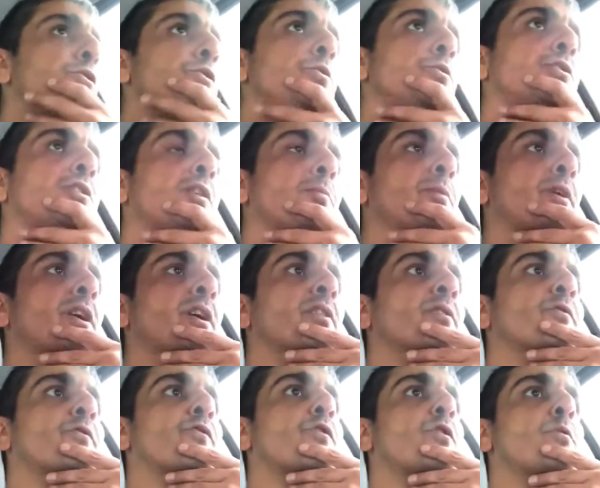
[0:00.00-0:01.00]
news coming
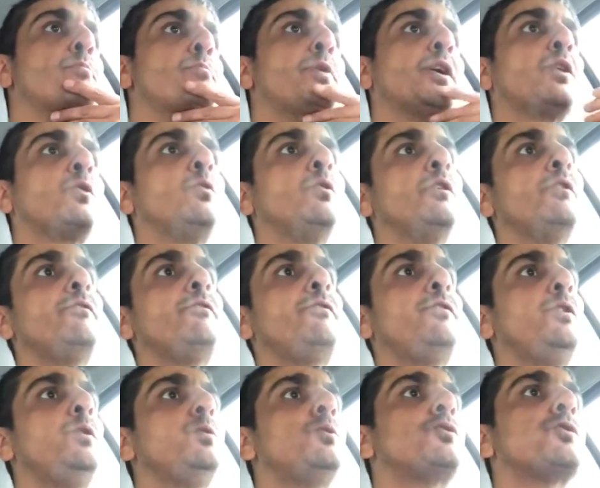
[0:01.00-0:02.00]
in from Bitcoin
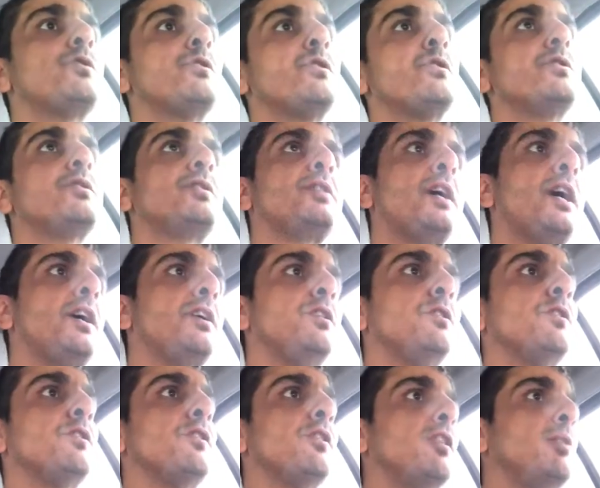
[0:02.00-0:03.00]
futures that
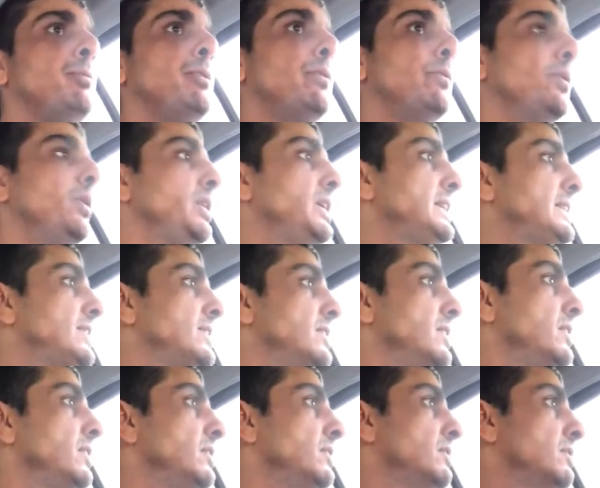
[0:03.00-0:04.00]
they're gonna be
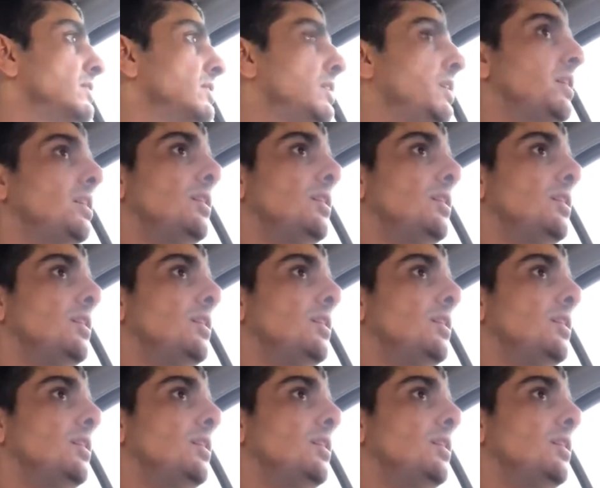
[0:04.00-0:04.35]
releasing